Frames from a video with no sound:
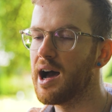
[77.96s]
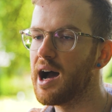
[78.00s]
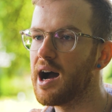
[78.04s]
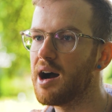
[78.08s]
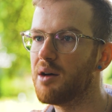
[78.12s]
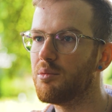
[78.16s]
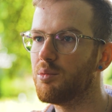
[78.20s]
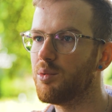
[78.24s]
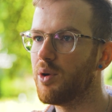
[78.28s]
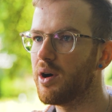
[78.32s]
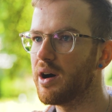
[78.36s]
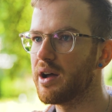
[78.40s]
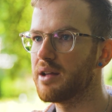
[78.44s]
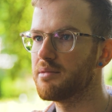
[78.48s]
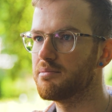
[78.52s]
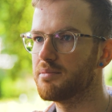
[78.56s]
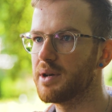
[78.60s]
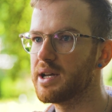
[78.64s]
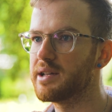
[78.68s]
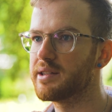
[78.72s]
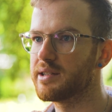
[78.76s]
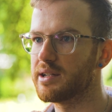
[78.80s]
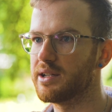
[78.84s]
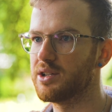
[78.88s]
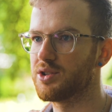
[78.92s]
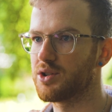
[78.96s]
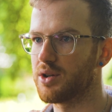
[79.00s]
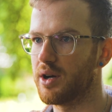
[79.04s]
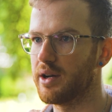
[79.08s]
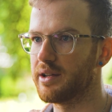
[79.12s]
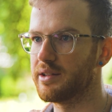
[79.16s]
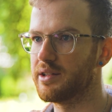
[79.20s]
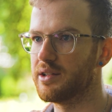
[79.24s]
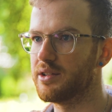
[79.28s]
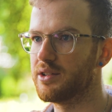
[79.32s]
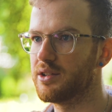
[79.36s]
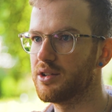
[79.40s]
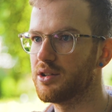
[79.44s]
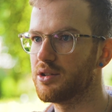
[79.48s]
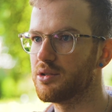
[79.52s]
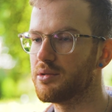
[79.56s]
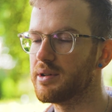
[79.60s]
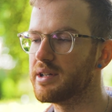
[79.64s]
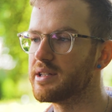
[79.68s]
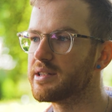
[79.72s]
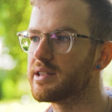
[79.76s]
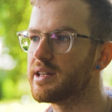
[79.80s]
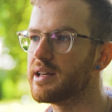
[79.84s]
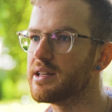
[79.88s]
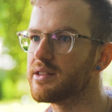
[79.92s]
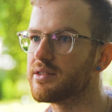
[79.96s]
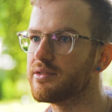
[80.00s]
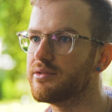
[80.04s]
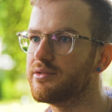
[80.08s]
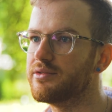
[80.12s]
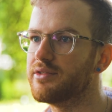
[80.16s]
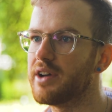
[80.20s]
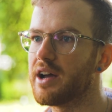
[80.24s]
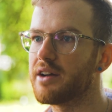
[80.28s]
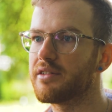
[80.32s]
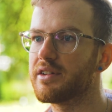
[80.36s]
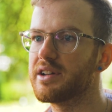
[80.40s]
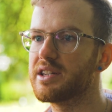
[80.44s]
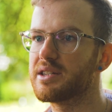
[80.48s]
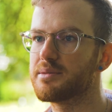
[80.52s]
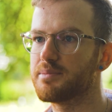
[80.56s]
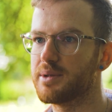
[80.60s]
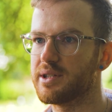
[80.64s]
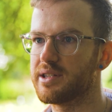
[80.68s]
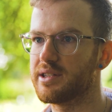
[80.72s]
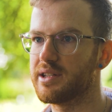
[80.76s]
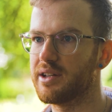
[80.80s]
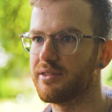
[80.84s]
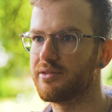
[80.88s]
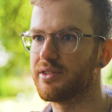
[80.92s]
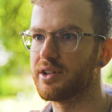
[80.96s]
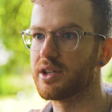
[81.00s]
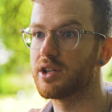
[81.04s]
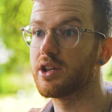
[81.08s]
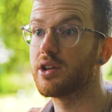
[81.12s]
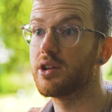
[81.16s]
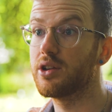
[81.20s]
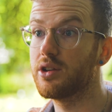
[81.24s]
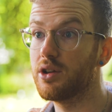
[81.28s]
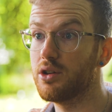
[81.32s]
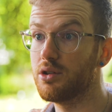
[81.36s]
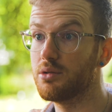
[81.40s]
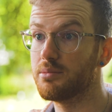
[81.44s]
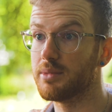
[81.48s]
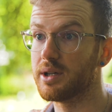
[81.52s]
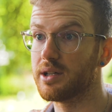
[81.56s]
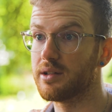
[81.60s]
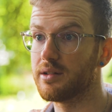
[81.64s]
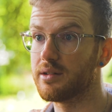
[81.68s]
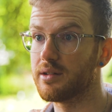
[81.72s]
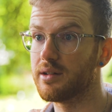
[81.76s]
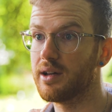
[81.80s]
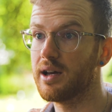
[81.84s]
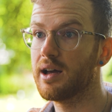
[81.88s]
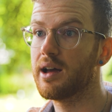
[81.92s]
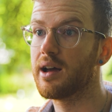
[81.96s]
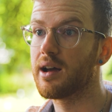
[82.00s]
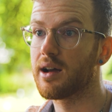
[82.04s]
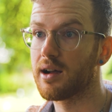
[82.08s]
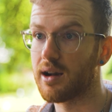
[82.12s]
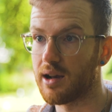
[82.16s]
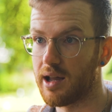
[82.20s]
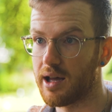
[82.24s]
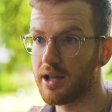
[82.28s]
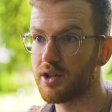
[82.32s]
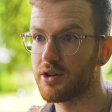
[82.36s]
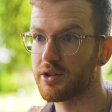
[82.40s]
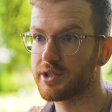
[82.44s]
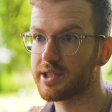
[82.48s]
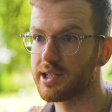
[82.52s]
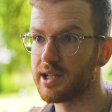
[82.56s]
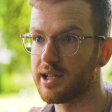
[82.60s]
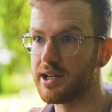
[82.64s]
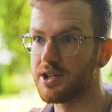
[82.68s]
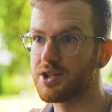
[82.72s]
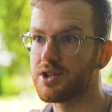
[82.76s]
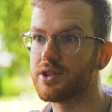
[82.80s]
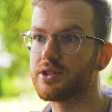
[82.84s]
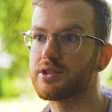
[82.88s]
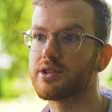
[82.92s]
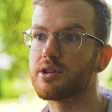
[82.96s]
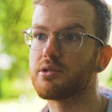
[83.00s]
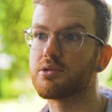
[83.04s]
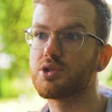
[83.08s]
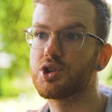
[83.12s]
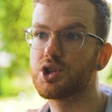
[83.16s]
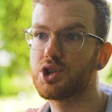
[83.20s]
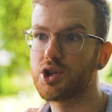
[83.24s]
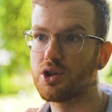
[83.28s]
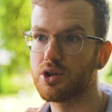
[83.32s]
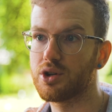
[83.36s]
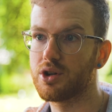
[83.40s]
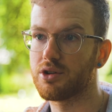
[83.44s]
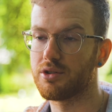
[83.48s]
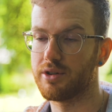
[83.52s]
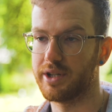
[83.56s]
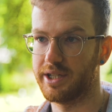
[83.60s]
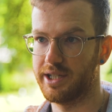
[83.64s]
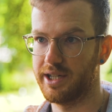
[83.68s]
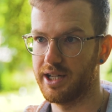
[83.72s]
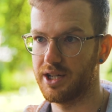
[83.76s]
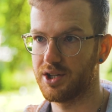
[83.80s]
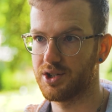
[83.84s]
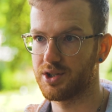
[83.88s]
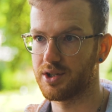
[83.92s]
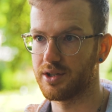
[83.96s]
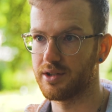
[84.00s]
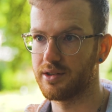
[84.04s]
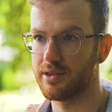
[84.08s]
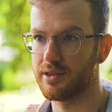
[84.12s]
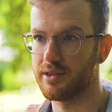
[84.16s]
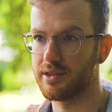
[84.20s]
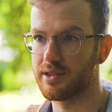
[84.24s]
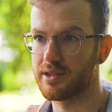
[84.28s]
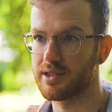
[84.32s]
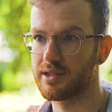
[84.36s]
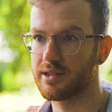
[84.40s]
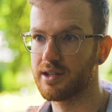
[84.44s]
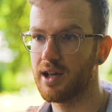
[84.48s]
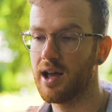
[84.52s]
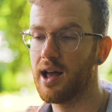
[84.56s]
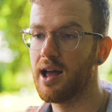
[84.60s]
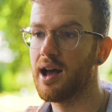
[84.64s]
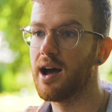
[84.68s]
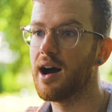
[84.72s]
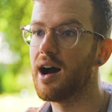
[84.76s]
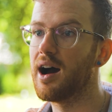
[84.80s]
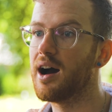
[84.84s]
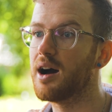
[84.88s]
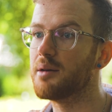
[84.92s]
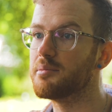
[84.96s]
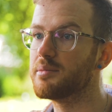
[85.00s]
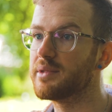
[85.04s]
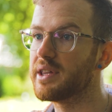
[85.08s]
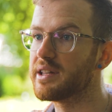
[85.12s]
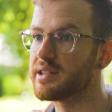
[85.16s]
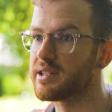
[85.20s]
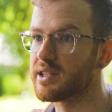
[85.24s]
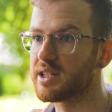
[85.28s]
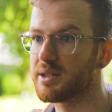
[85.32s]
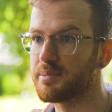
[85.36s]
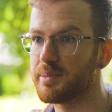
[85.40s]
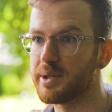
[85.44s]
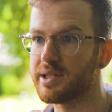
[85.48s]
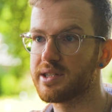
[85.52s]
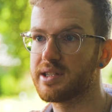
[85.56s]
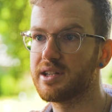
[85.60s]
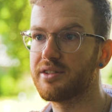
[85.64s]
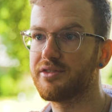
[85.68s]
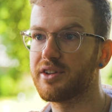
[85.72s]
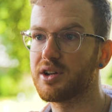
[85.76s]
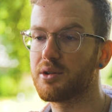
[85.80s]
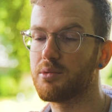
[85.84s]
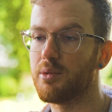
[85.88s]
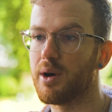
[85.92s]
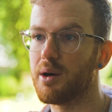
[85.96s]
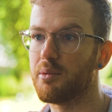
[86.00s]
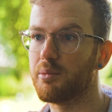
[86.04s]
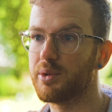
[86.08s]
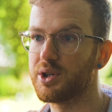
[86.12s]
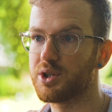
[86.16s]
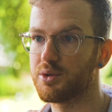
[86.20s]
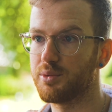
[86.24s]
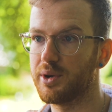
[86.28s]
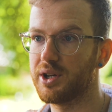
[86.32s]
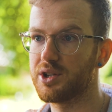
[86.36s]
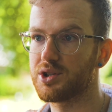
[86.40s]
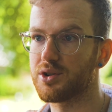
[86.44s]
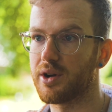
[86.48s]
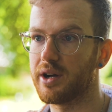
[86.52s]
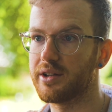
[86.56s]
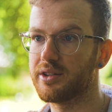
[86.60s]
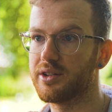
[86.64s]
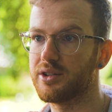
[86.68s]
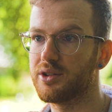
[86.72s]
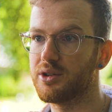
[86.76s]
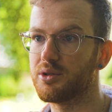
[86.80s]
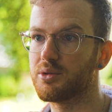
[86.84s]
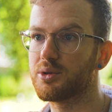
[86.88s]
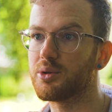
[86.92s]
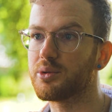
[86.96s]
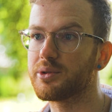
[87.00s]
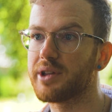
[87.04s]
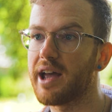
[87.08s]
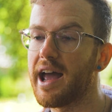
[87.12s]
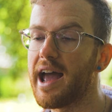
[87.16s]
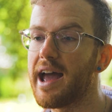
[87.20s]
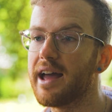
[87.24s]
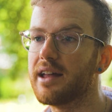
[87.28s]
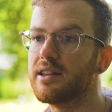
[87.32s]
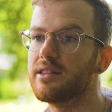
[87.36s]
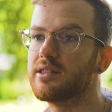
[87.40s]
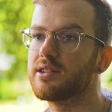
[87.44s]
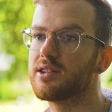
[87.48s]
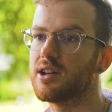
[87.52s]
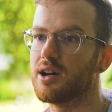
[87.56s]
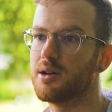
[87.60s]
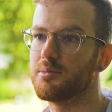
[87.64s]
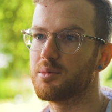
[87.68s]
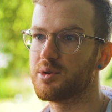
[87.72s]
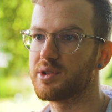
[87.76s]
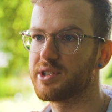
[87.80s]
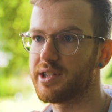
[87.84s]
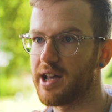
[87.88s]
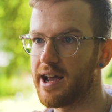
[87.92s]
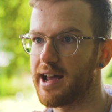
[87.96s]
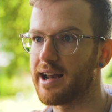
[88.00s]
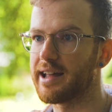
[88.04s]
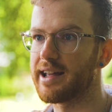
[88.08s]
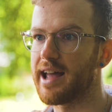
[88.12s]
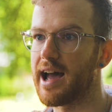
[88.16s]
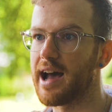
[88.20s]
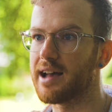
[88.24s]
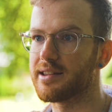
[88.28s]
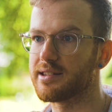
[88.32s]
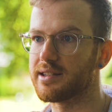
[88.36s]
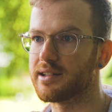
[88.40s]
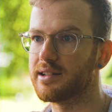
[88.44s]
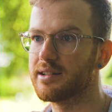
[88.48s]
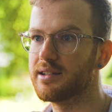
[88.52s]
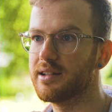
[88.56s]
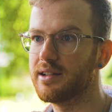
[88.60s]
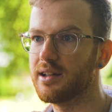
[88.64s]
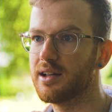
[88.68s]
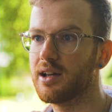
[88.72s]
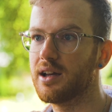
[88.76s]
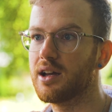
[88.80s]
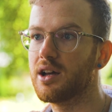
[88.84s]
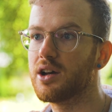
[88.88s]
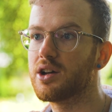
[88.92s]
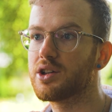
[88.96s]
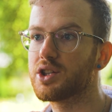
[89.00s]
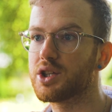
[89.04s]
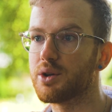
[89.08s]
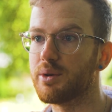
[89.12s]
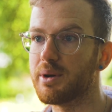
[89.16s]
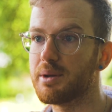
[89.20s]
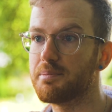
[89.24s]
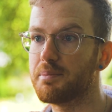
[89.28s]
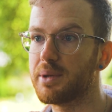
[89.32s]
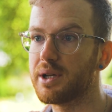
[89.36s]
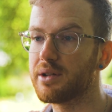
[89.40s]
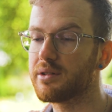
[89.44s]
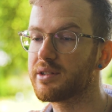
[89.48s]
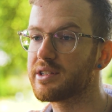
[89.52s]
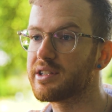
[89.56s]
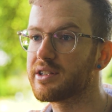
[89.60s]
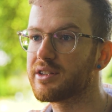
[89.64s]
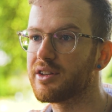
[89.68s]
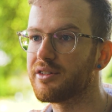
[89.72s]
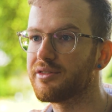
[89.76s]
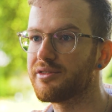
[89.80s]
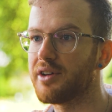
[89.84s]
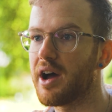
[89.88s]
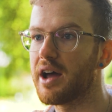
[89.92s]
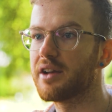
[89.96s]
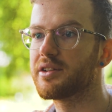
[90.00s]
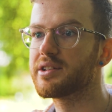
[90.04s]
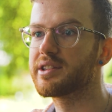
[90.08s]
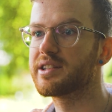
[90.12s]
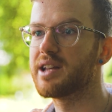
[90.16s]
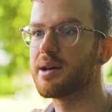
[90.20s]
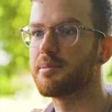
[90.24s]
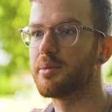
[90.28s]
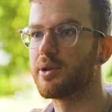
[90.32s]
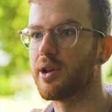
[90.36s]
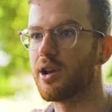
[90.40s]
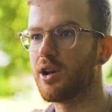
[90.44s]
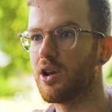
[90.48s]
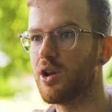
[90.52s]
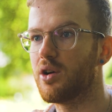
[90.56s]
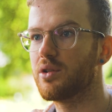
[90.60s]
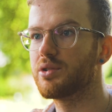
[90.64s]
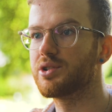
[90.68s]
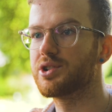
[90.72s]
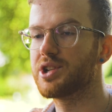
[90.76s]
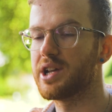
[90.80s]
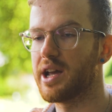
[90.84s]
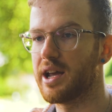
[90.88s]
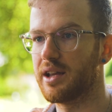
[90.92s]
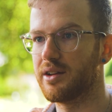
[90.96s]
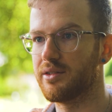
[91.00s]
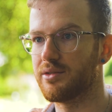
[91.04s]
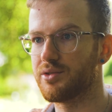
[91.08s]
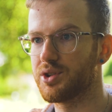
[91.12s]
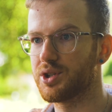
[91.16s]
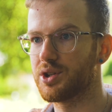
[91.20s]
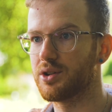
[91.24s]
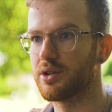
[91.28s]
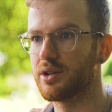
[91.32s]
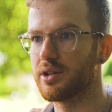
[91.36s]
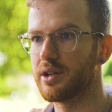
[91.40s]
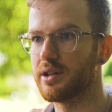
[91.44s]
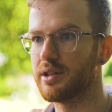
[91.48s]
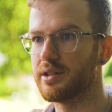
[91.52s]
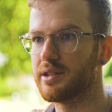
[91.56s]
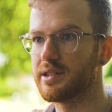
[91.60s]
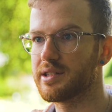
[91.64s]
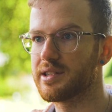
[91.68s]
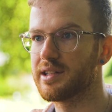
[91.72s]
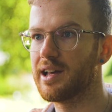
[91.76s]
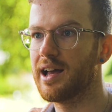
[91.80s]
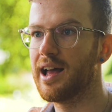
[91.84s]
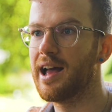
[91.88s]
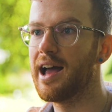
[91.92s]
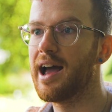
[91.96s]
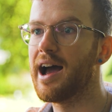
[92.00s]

And what I'm basically trying to do is there's very specific human glycosylation, so sugar additions. There's a specific one which we're trying to do called N-terminal sialic acid. So it builds, it's the final step on a long chain of sugars.